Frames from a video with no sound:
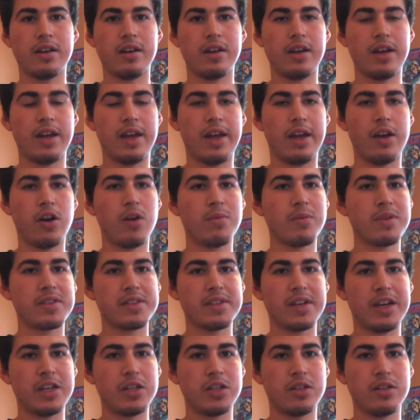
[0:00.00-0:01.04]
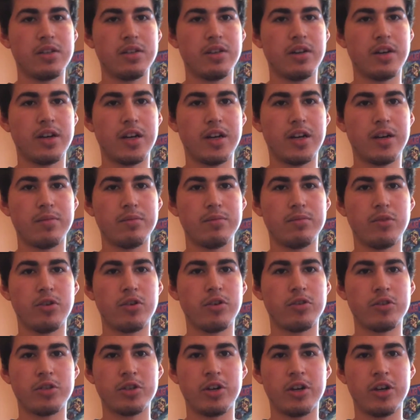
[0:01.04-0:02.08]
A homicide murder
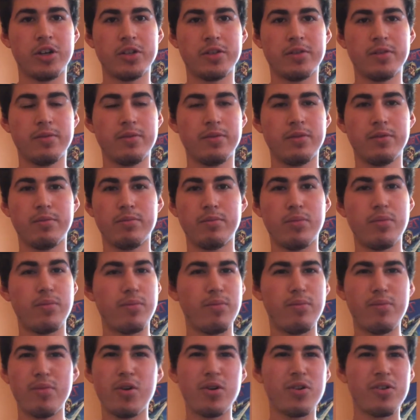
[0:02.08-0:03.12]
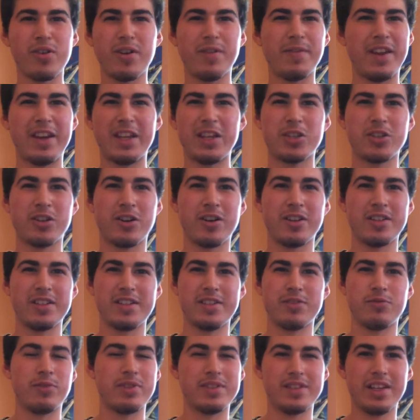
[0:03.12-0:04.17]
charge. Murder of any charge is
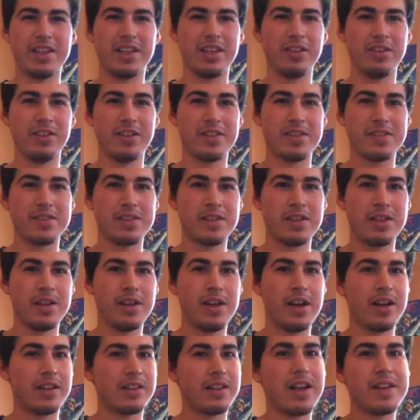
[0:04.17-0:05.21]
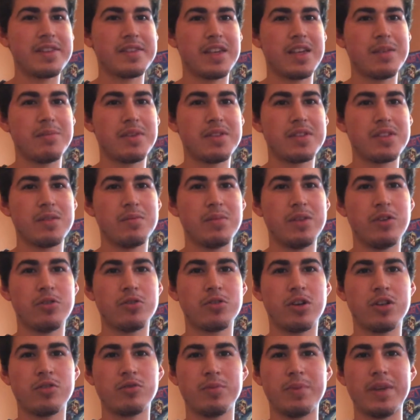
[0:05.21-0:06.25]
ridiculous. A Class A misdemeanor charge
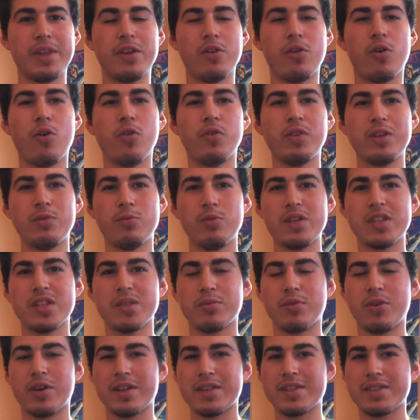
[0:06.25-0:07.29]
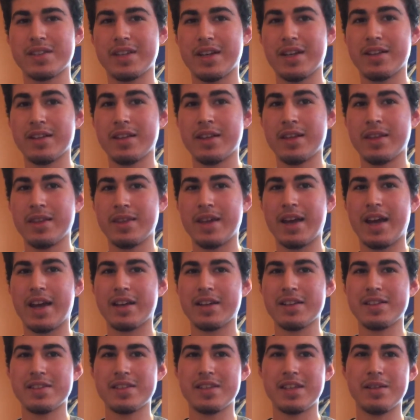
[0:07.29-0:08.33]
would be the only reasonable extent that I can
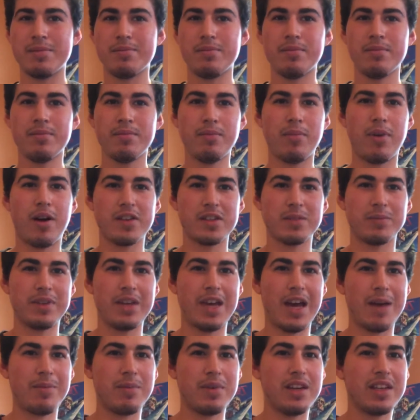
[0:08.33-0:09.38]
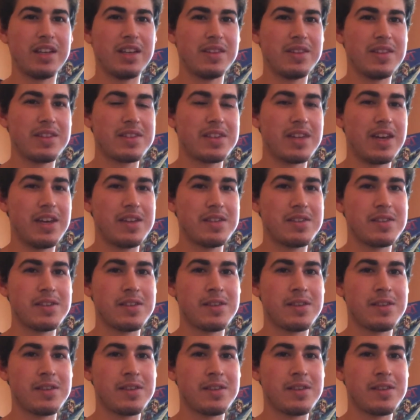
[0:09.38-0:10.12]
see possibly happening in this case.